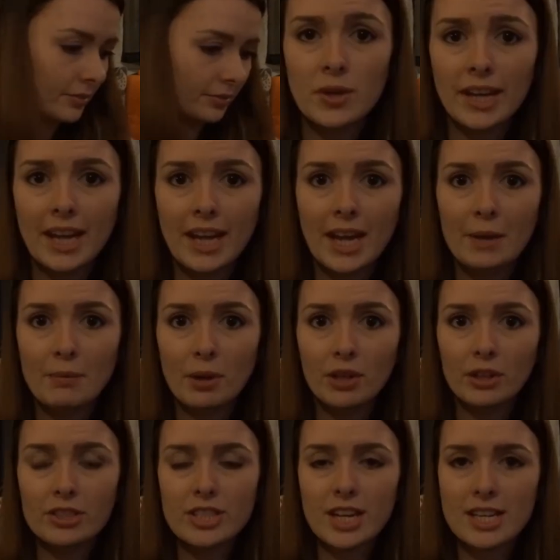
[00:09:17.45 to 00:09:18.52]
Again, I
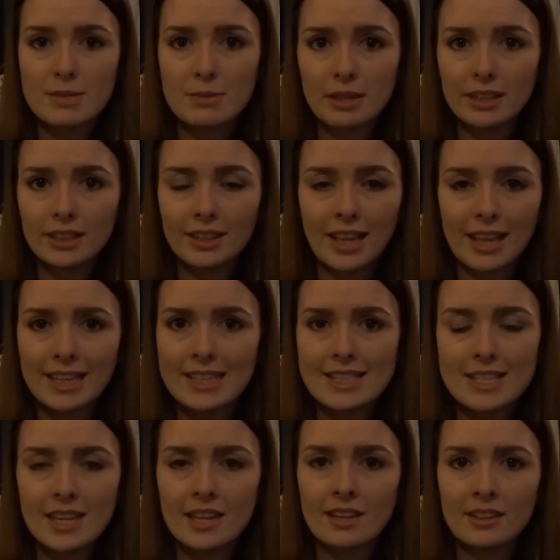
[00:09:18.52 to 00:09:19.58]
apologize about the
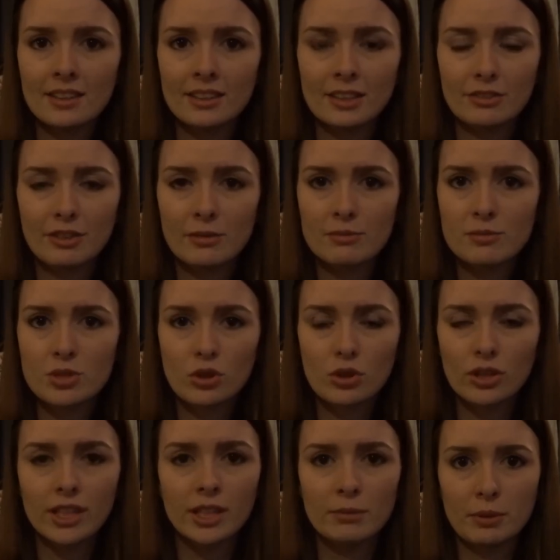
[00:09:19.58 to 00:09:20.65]
lighting and if I'm
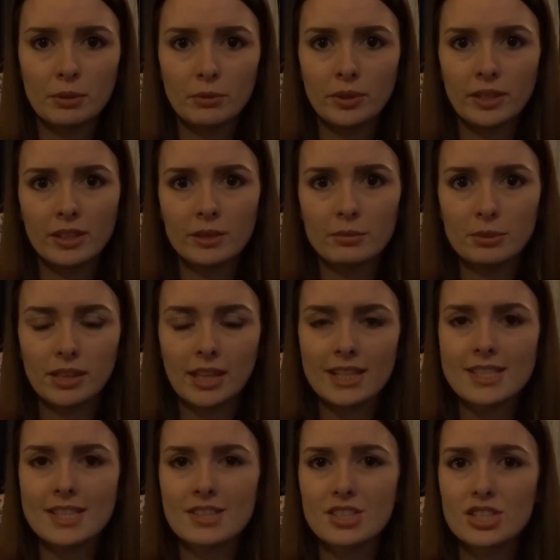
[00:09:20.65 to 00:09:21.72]
talking a bit weird, but like I
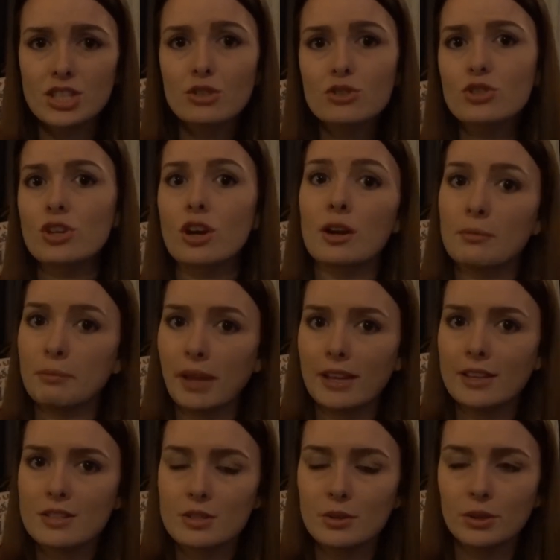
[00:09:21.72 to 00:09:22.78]
said, the children are in
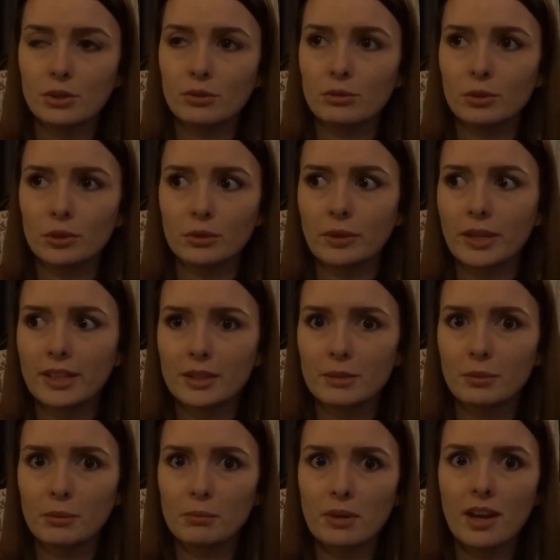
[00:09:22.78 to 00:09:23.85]
bed, so I don't wanna wake them
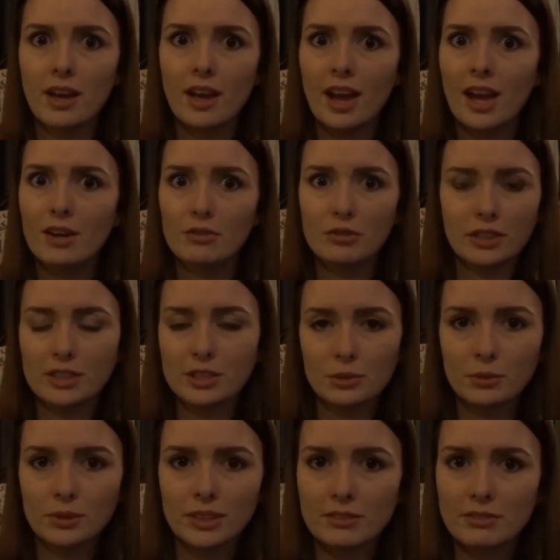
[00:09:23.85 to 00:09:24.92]
up. I really don't
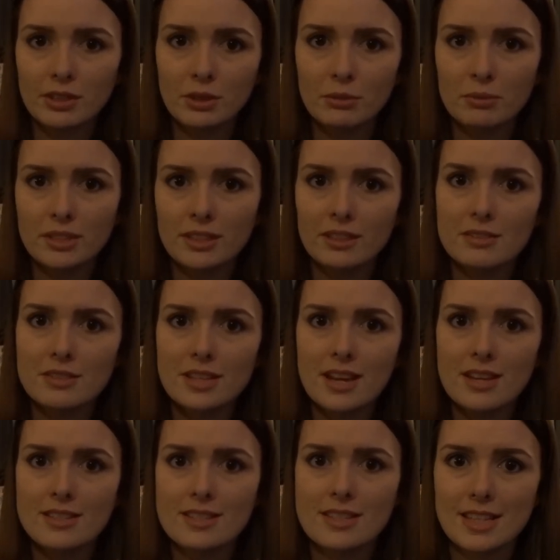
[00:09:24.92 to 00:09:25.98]
want Livy coming
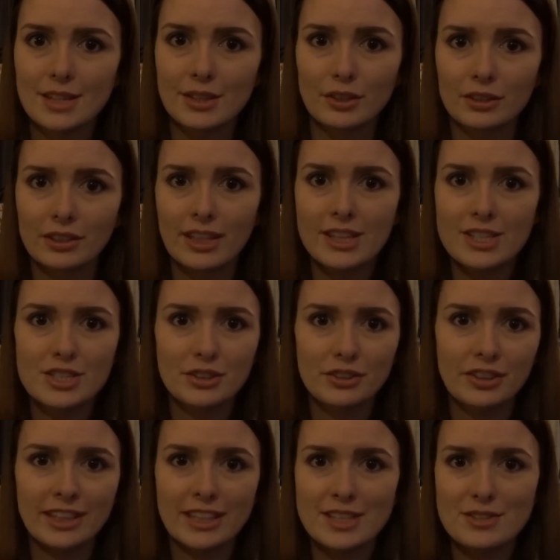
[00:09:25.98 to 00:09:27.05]
downstairs and seeing all this. She'll
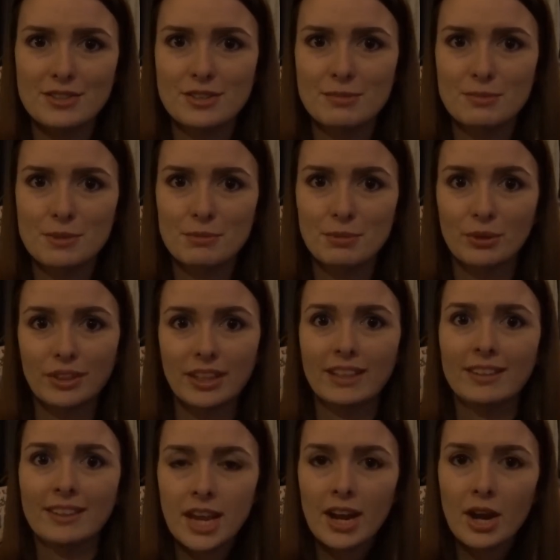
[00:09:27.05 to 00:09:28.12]
think it's Christmas
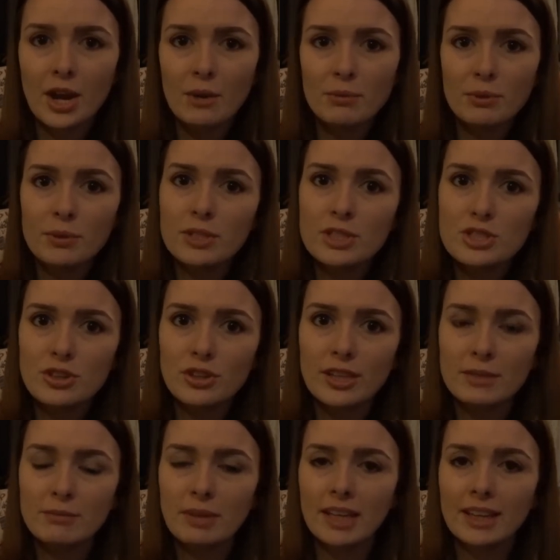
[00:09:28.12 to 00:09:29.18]
morning. I hope you
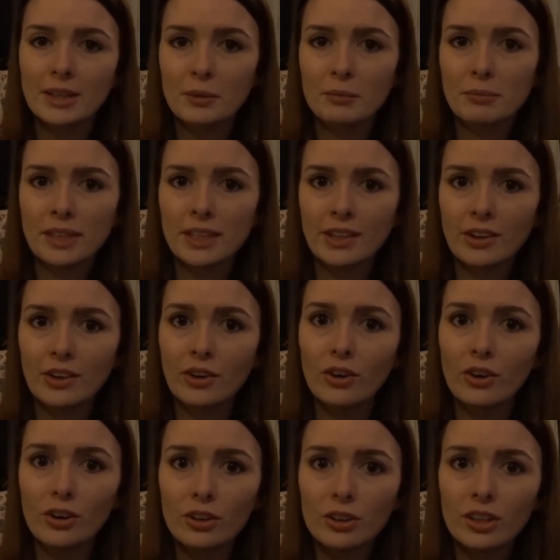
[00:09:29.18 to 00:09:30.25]
enjoyed my little mini
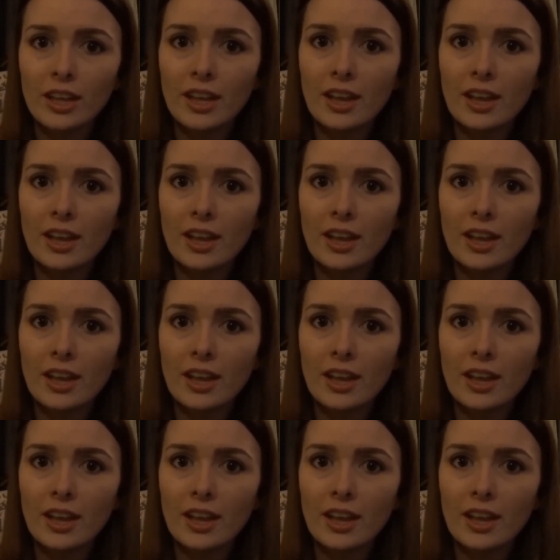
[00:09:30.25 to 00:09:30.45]
haul.